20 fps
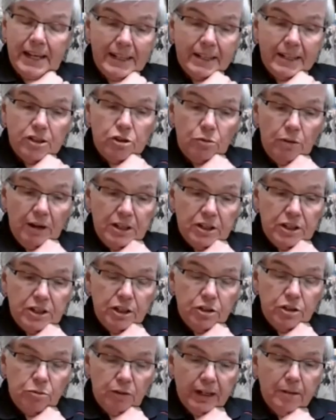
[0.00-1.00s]
this question
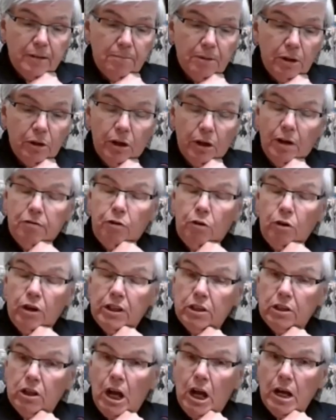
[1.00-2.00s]
is really about our fourth
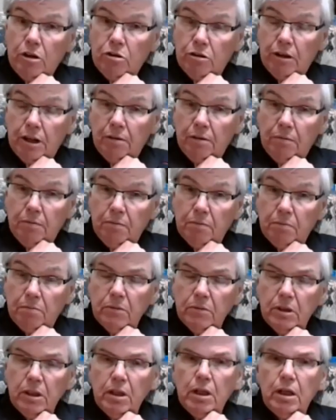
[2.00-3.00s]
doctrine.
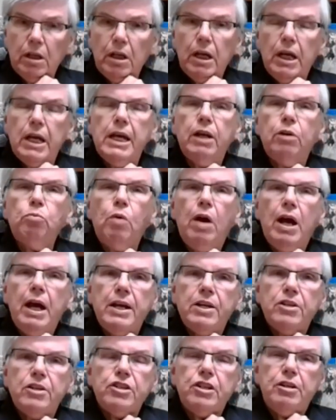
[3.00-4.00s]
And why
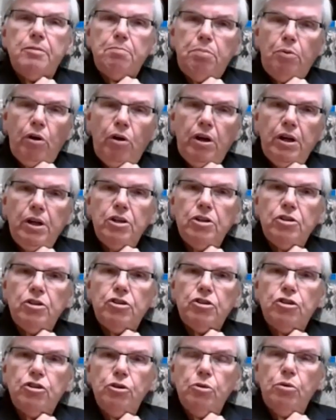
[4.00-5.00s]
is it important
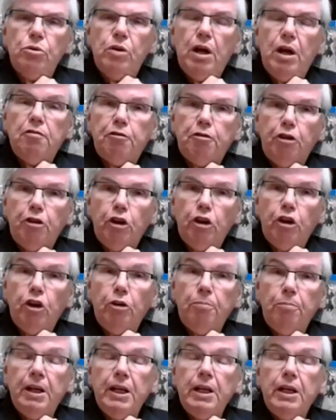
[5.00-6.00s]
to
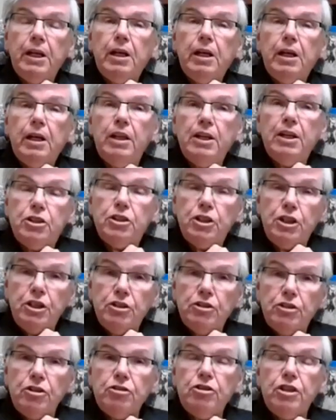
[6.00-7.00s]
affirm that
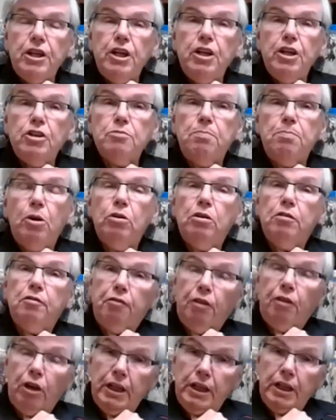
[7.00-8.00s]
Jesus is both
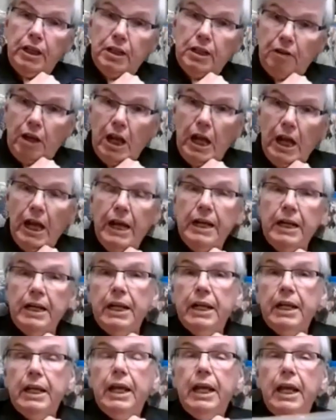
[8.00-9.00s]
fully divine
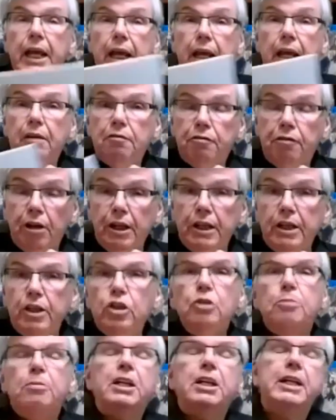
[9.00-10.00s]
and fully
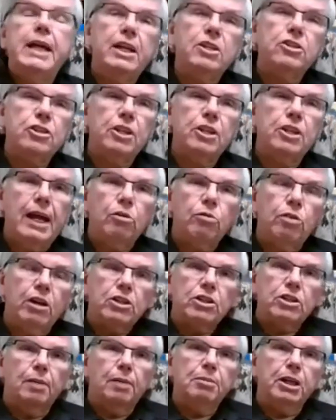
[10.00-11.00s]
human? To answer that
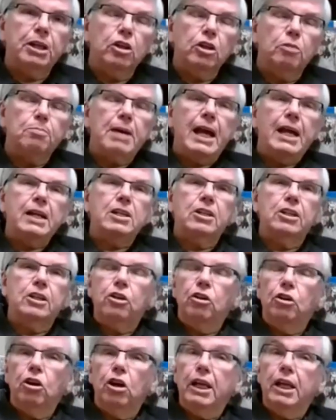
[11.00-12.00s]
question, I'm going to go back to the
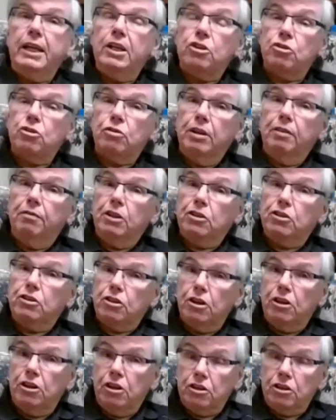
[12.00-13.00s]
early history of the
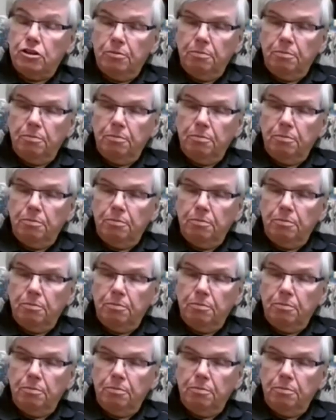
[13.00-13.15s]
church